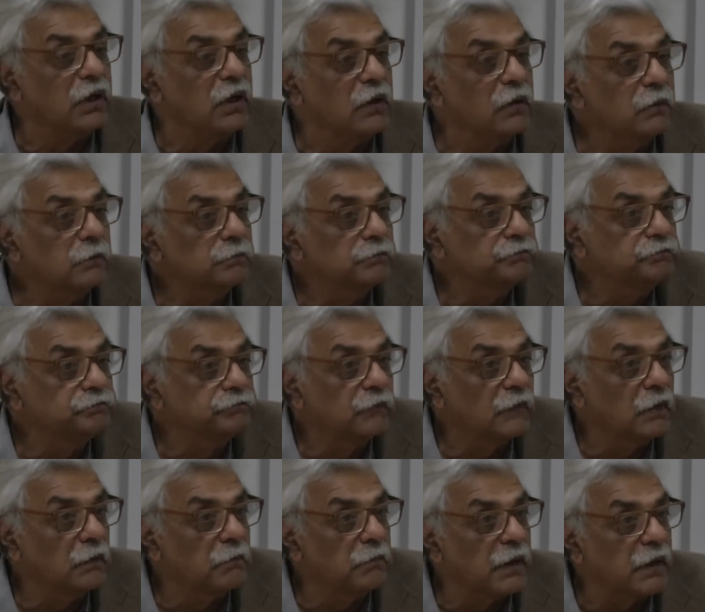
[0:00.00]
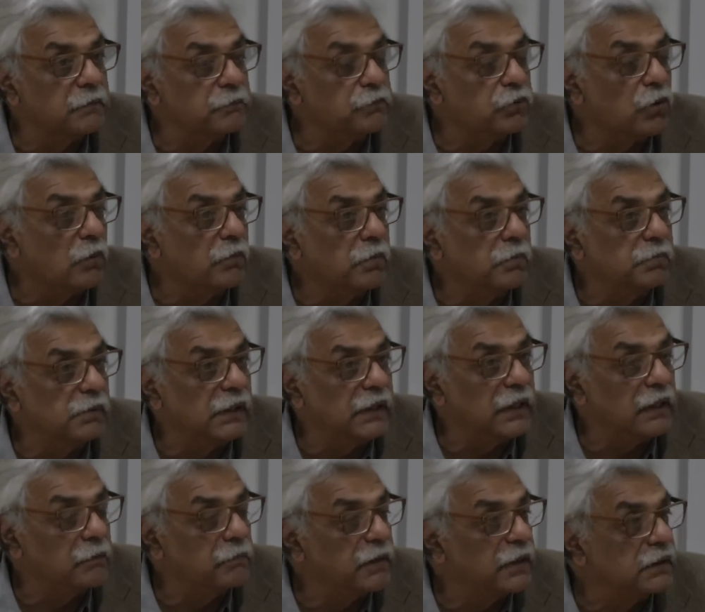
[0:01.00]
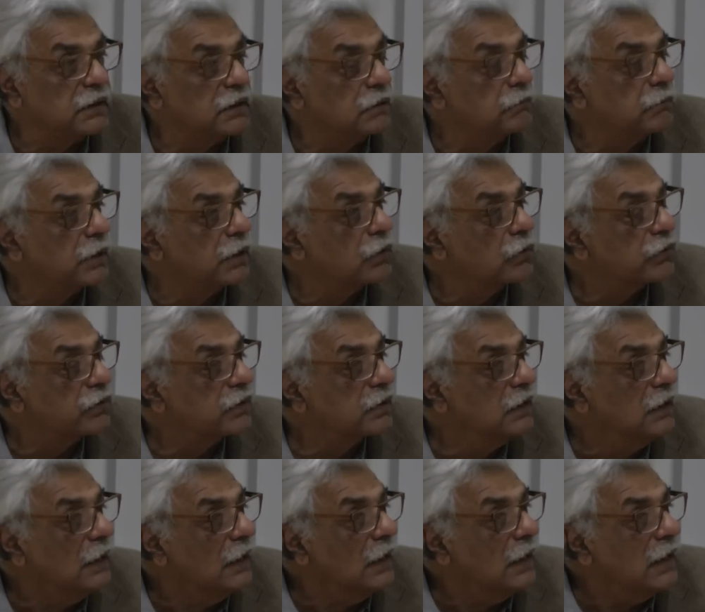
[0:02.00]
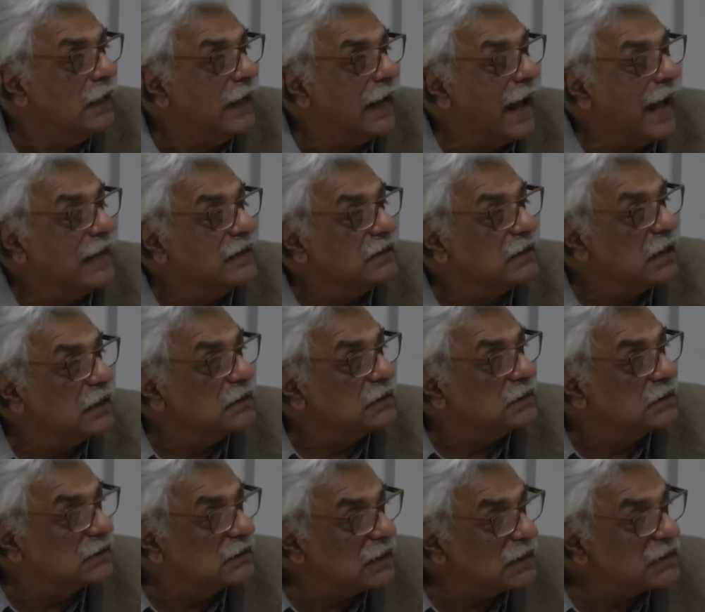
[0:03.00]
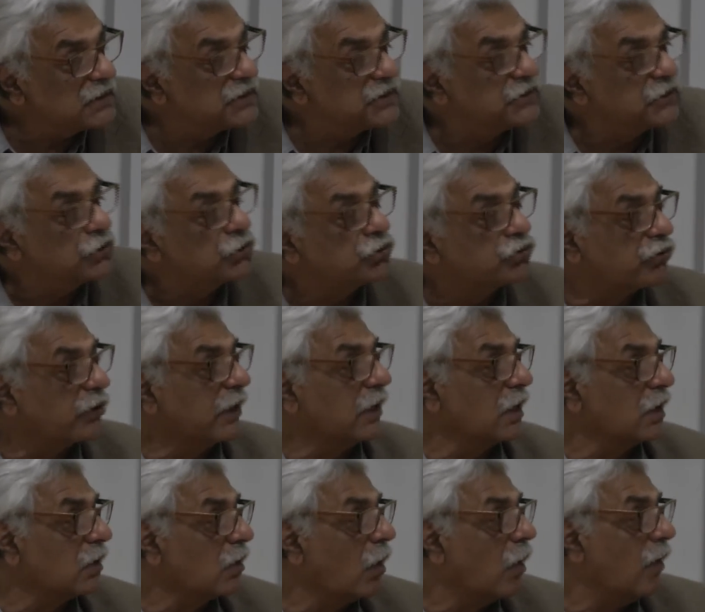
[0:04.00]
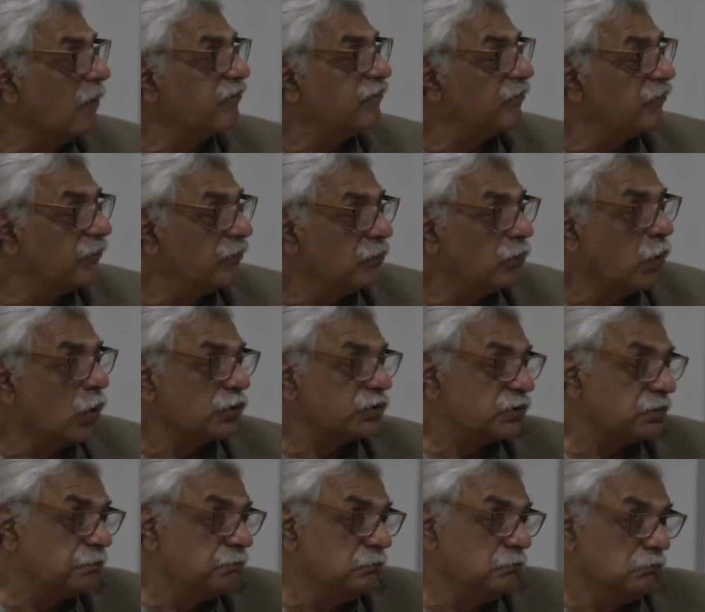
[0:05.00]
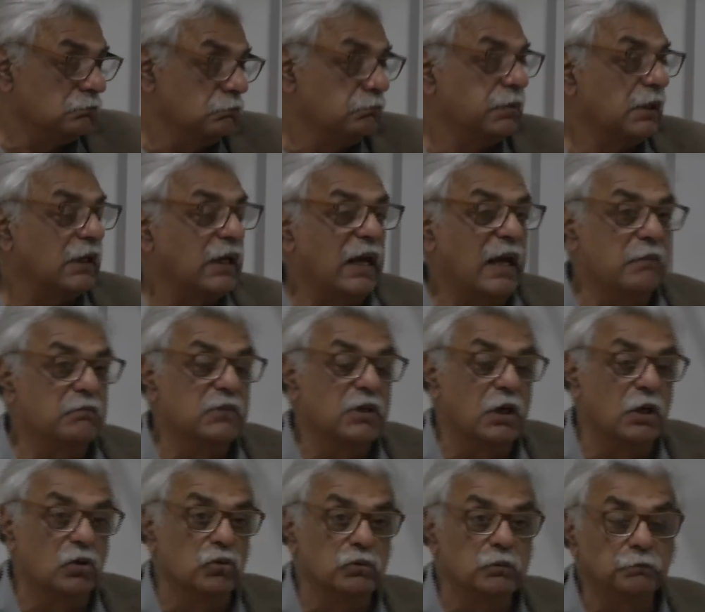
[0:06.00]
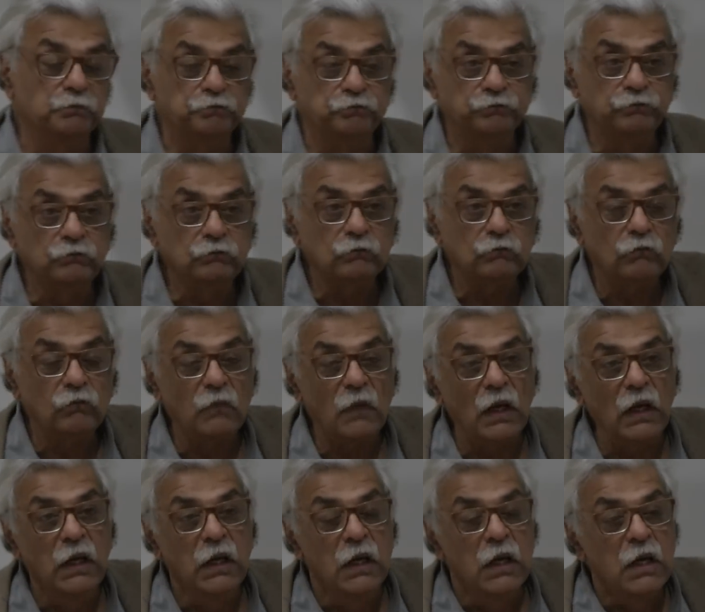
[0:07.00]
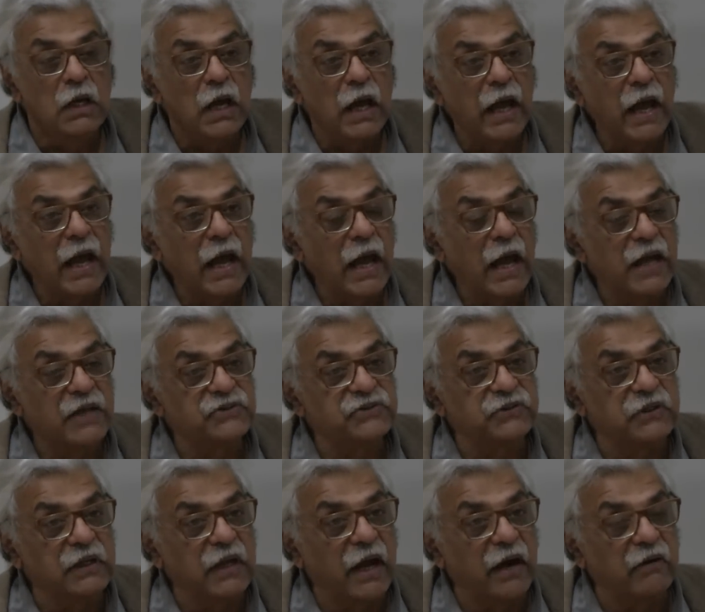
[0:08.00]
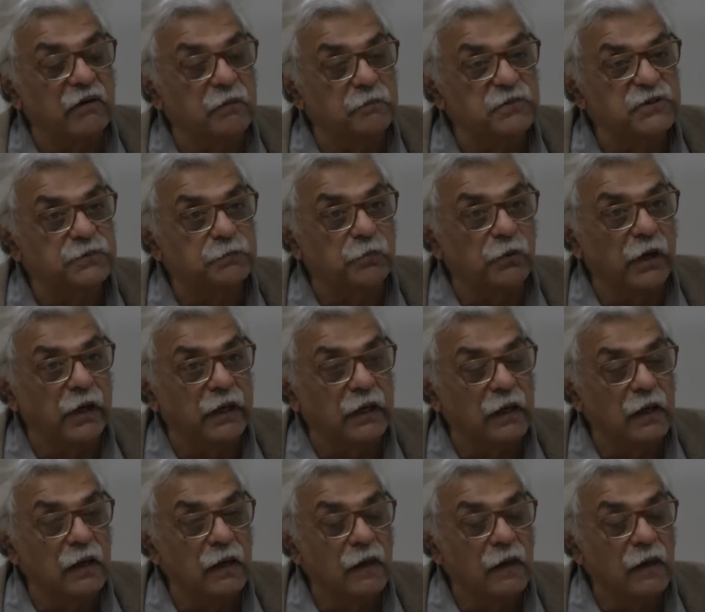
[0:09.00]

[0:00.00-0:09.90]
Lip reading: know, but probably a bit in both. And this triggered off what became known as the Arab Spring.